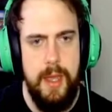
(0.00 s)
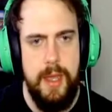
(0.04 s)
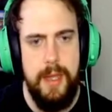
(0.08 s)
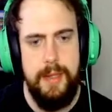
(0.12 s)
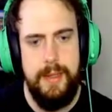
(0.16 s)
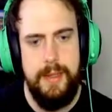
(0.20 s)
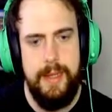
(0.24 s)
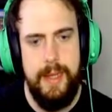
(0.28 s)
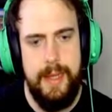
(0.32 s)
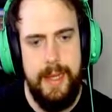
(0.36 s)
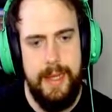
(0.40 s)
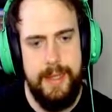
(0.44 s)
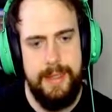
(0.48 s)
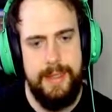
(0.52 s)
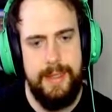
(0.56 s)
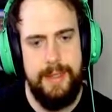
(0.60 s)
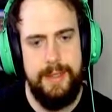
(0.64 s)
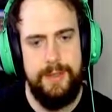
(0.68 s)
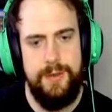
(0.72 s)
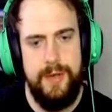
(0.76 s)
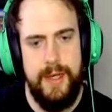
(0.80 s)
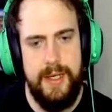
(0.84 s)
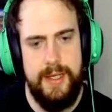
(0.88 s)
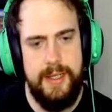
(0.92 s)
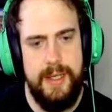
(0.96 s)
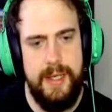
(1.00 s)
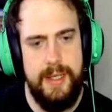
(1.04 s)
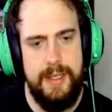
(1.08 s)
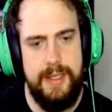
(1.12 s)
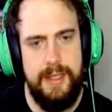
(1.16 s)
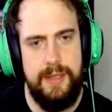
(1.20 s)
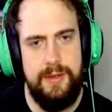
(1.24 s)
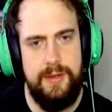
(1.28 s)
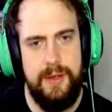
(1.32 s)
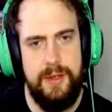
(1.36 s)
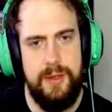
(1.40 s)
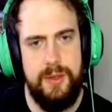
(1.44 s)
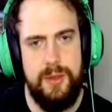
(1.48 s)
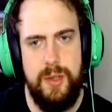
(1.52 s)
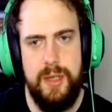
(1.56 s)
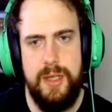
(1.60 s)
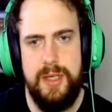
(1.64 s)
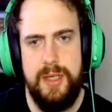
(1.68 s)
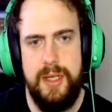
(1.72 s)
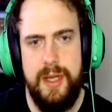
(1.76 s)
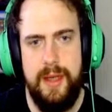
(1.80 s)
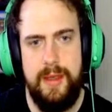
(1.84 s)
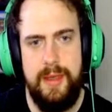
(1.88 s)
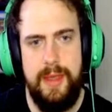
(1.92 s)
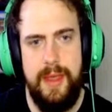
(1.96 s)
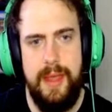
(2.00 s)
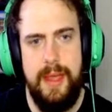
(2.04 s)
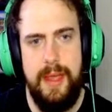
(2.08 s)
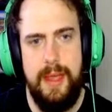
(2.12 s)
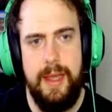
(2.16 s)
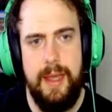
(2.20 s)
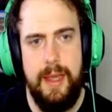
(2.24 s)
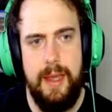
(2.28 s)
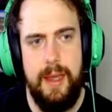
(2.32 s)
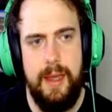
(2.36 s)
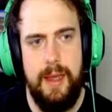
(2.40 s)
Now that's interesting. That's an interesting question. I think...